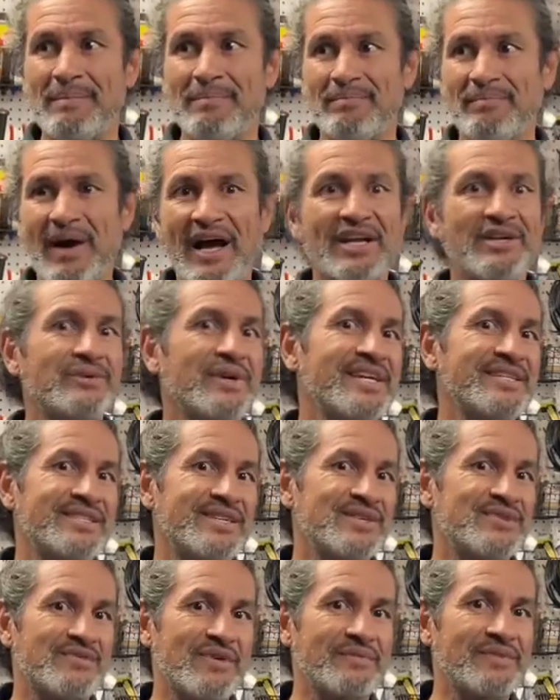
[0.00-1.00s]
bike
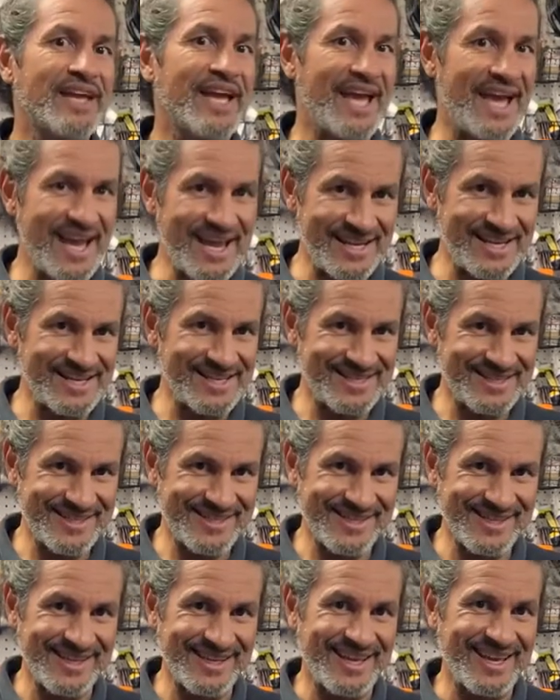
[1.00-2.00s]
races from the
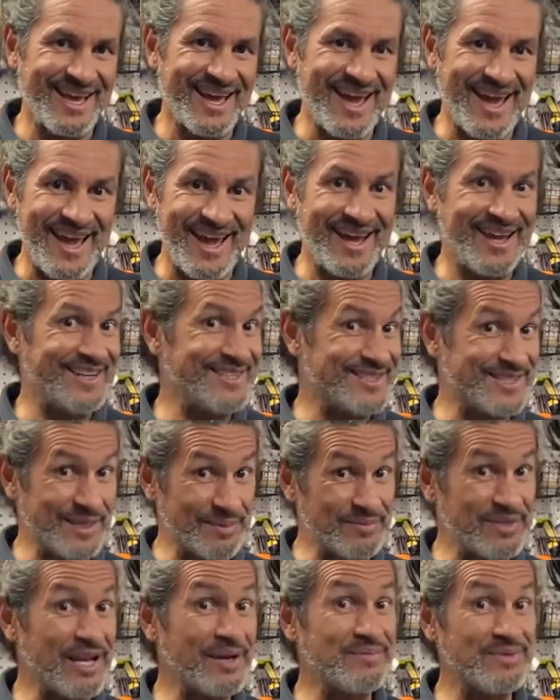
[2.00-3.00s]
80s, and
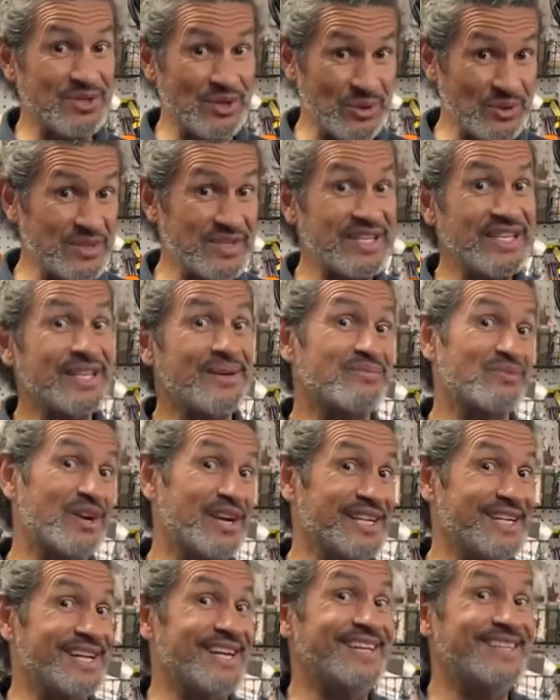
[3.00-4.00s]
sometimes you'll see them
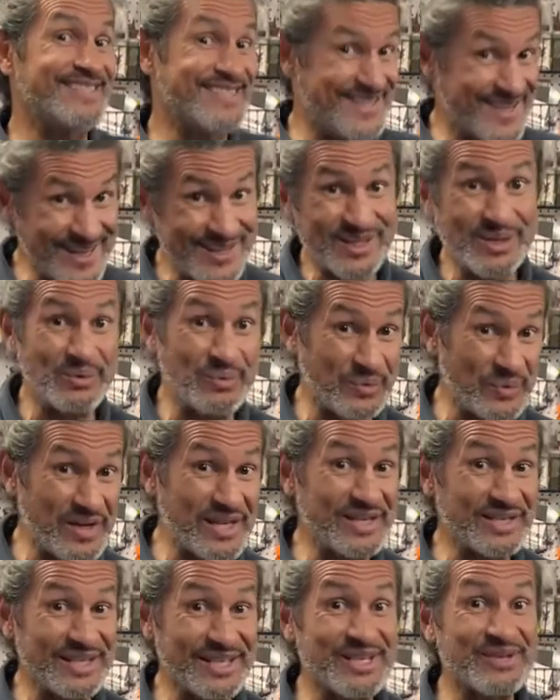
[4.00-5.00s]
running a disc
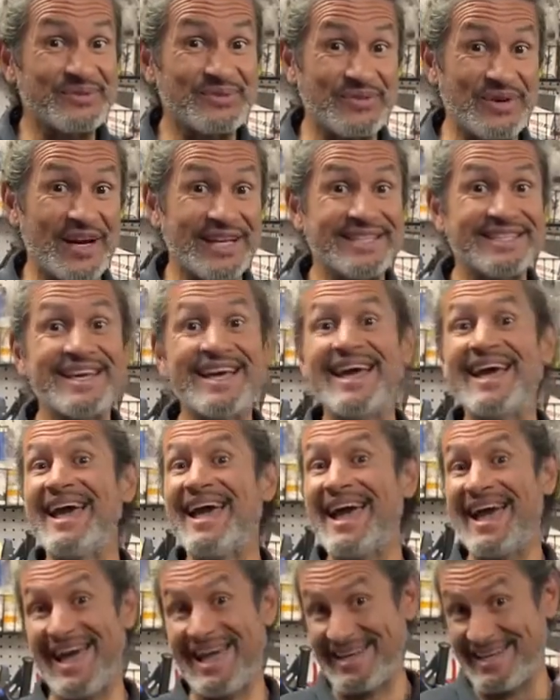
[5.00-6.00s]
wheel in the front
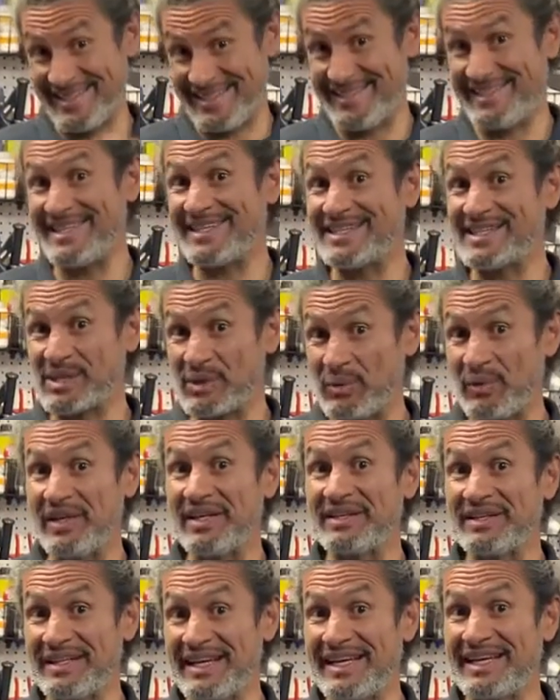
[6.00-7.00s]
and a disc
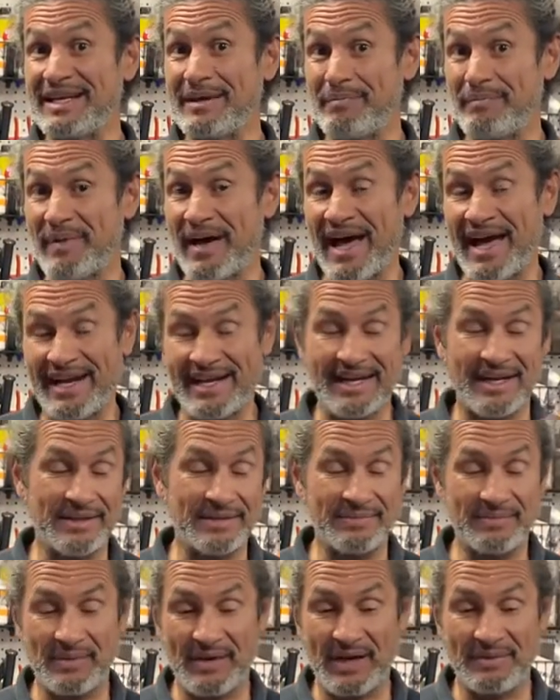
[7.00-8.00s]
wheel in the back.
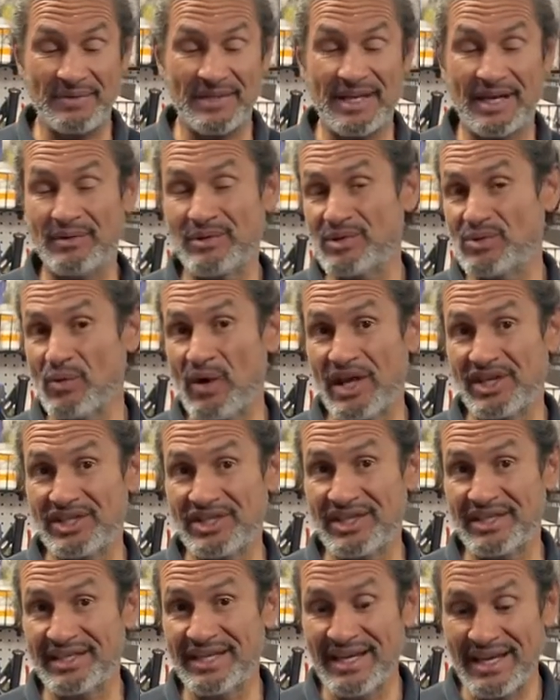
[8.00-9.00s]
I mean, I was
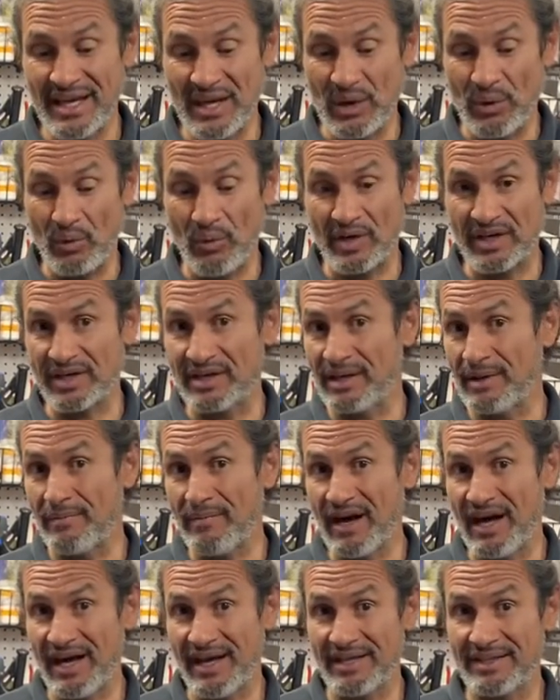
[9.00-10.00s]
watching one of
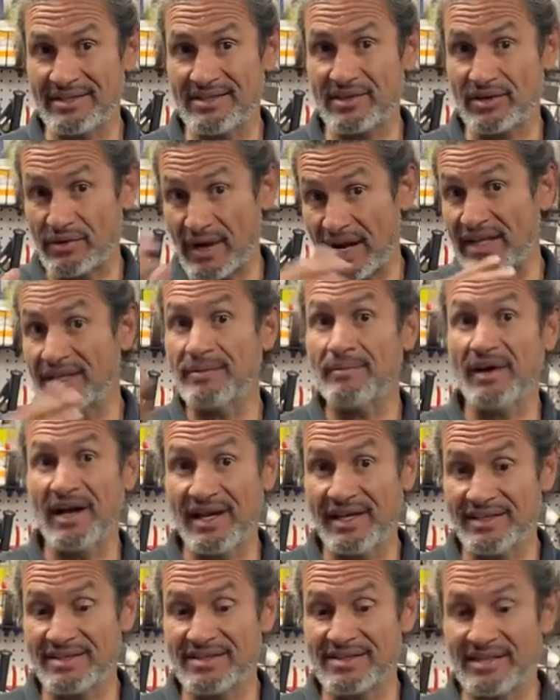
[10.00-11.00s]
Greg
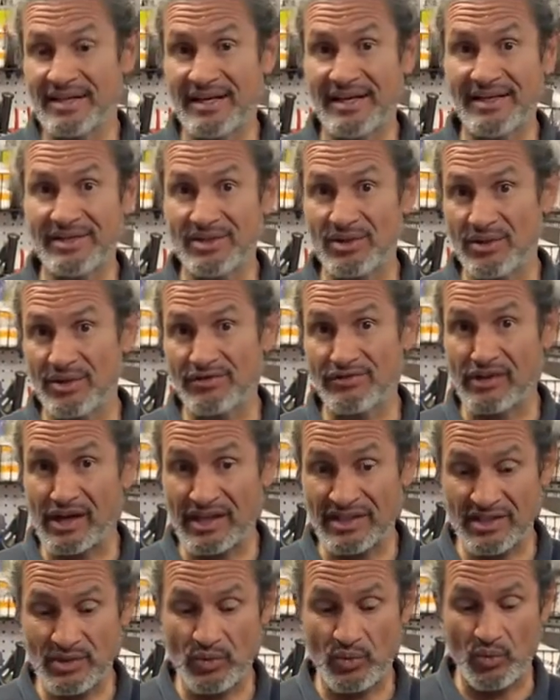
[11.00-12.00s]
LeMond's Tour de
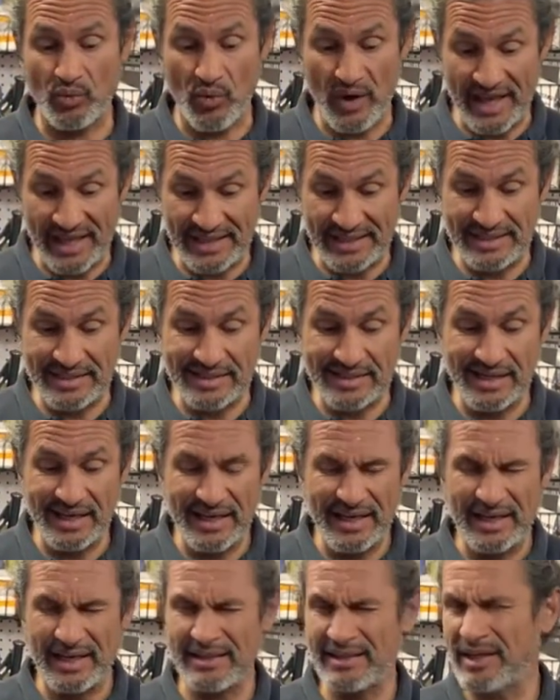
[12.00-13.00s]
France wins,
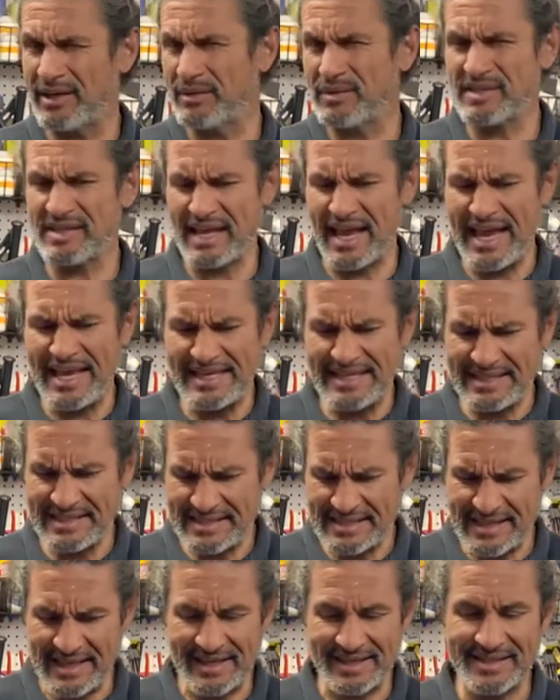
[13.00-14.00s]
I think it was the
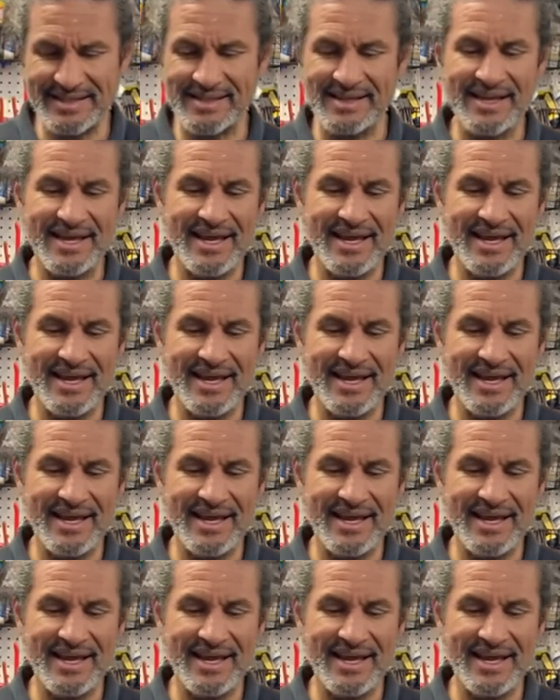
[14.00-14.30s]
86,